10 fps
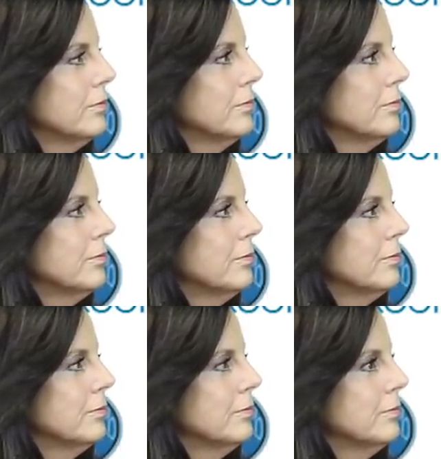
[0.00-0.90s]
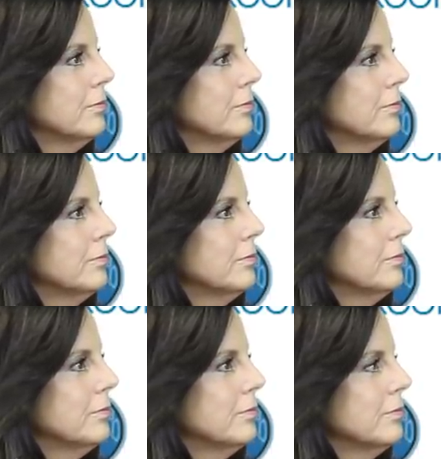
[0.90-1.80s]

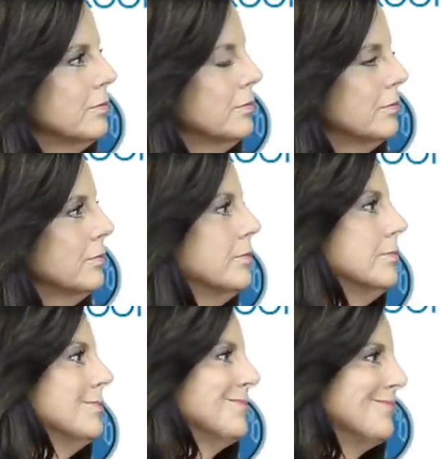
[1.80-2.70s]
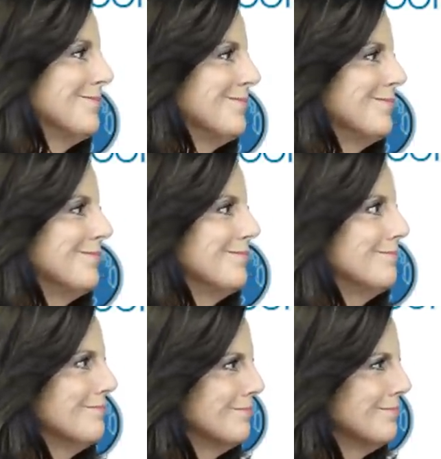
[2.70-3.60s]
(not speaking)